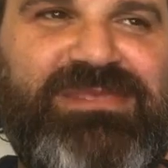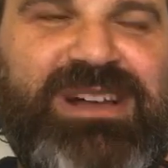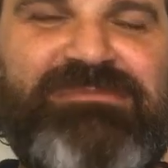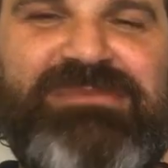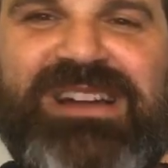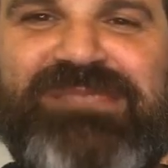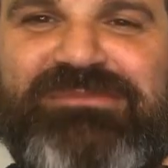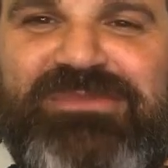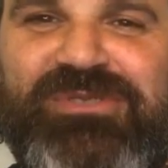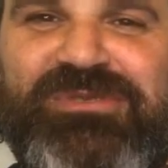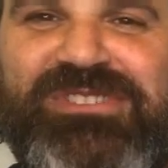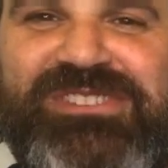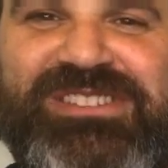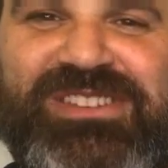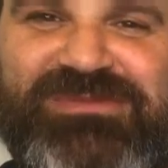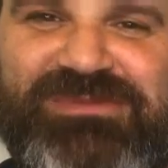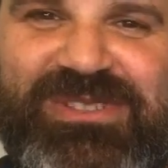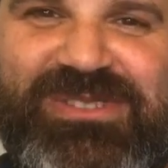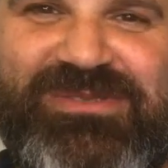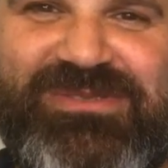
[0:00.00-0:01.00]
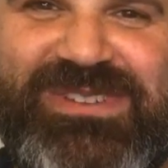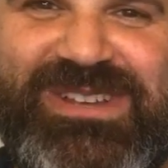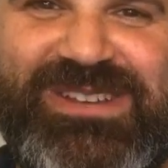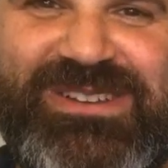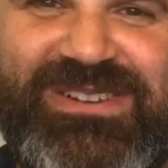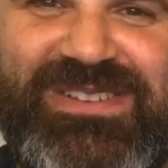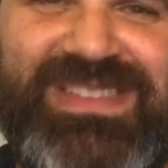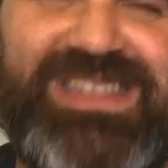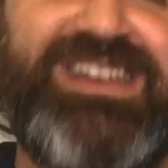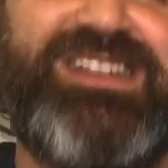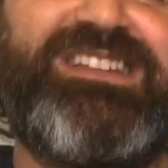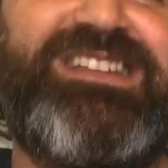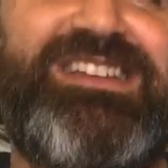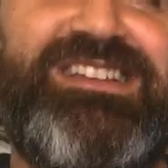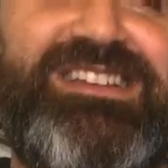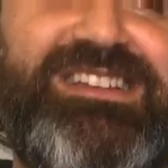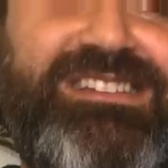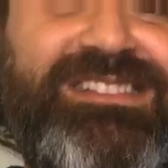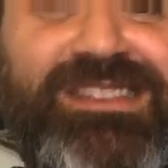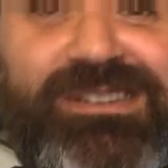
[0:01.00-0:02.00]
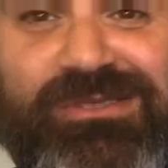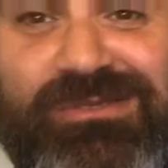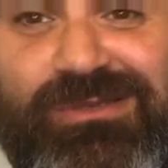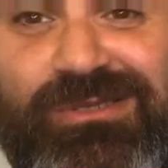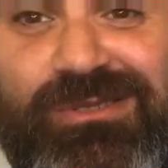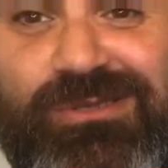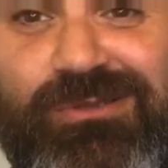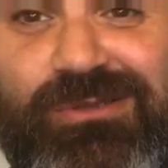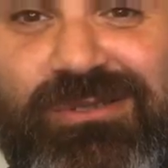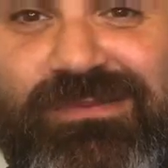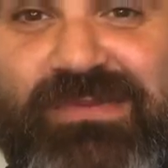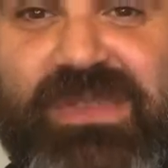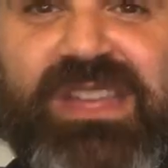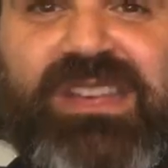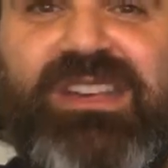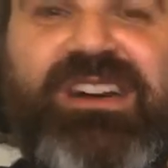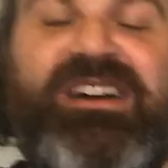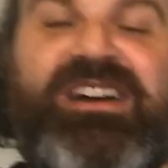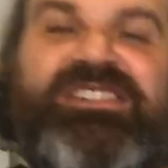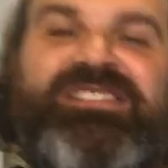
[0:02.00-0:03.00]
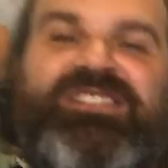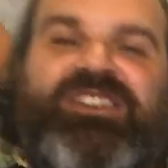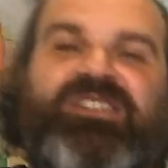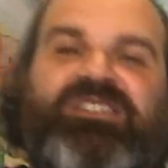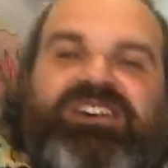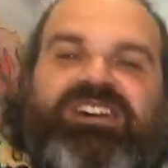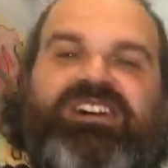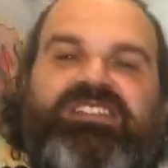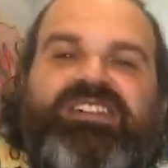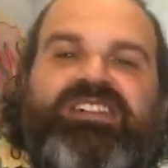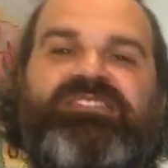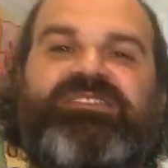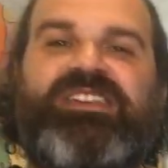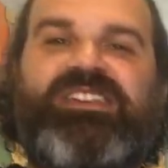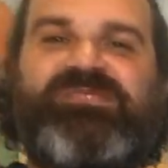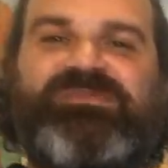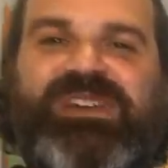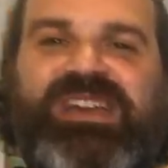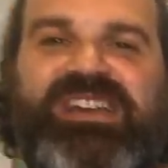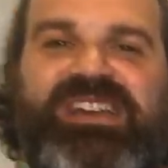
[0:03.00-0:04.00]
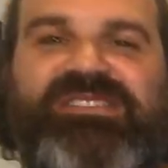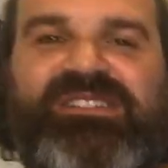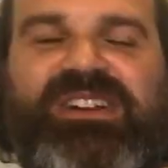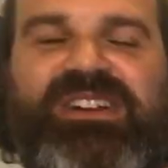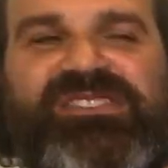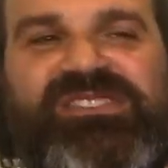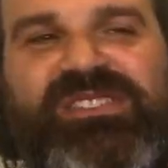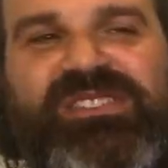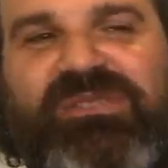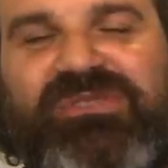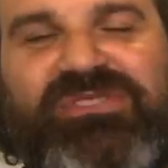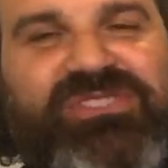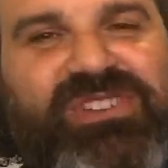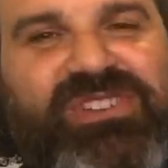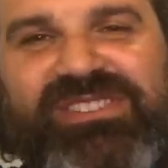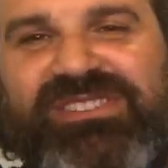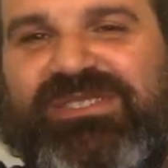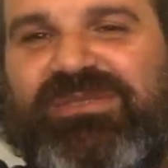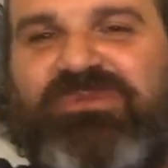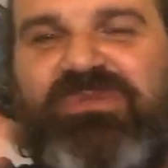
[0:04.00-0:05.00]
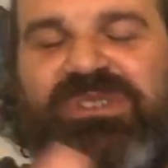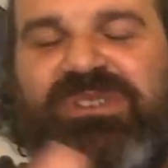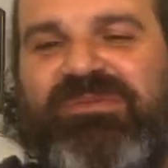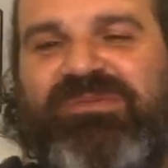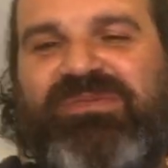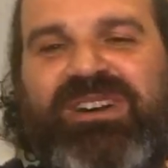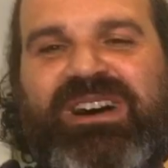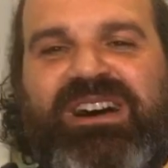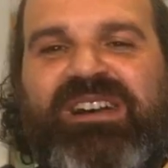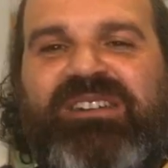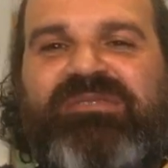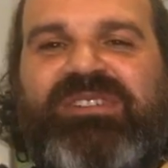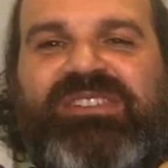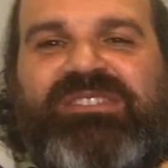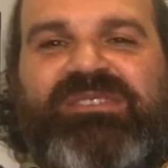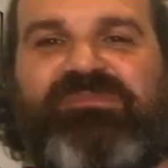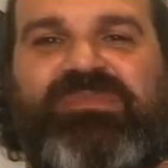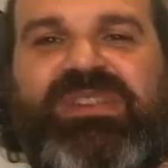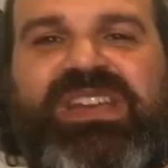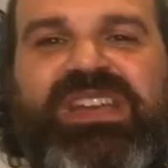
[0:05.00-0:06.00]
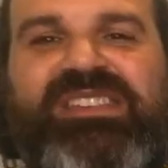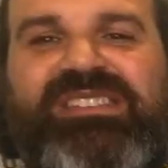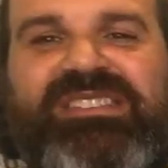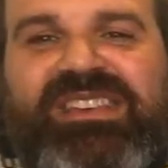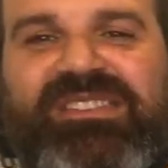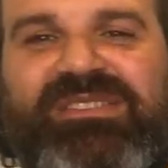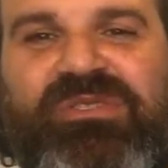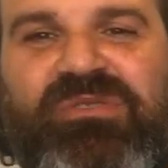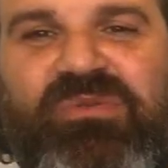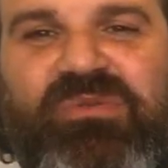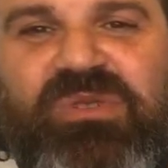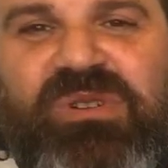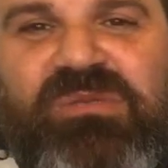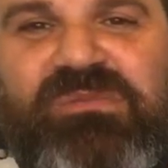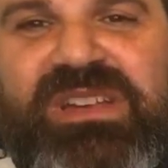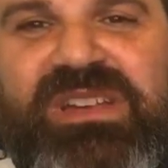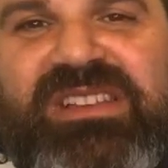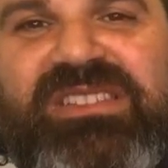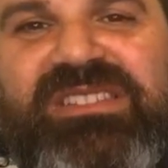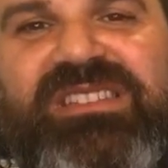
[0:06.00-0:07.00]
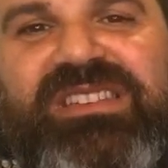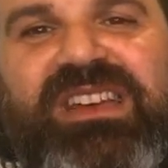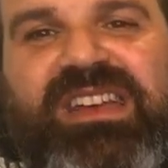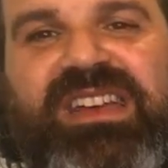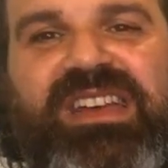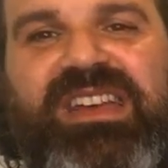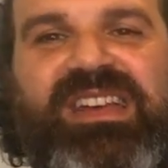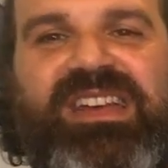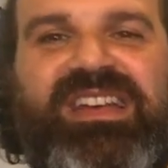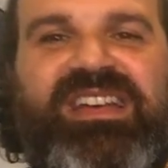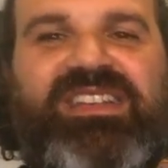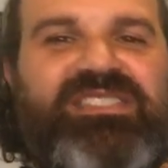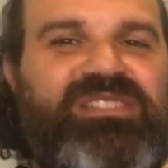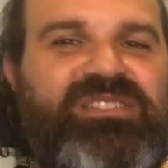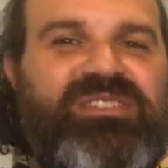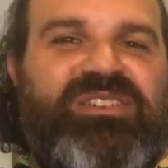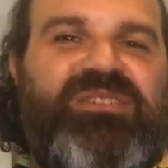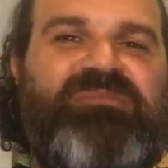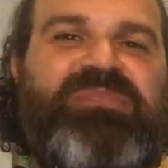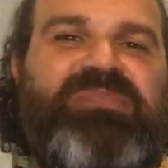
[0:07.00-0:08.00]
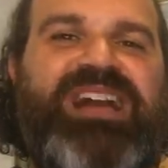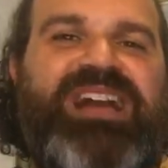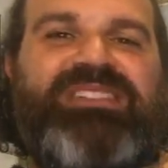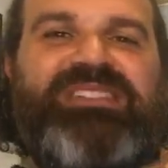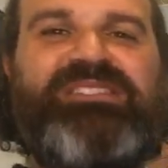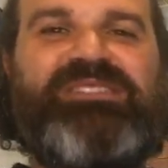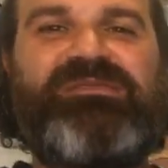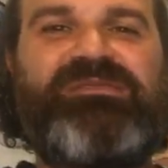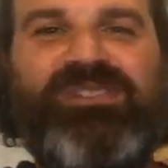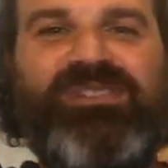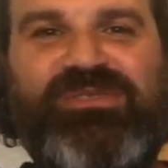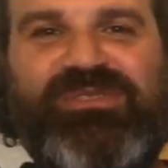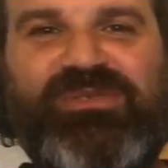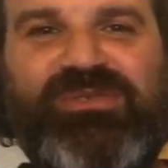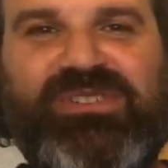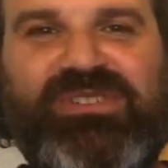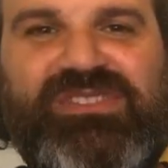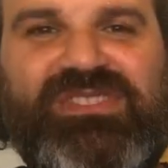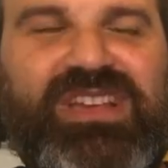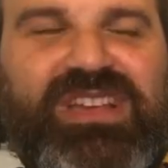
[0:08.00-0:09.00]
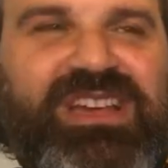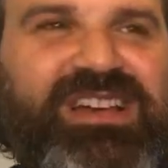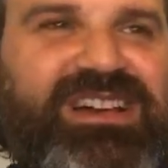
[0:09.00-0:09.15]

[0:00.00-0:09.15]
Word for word: I might do a stich method video on that. That was really cool. All right, so uh, there's my answer. I'd start with just the 1-5 as a bass, as a chord bass, as your palette of sorts.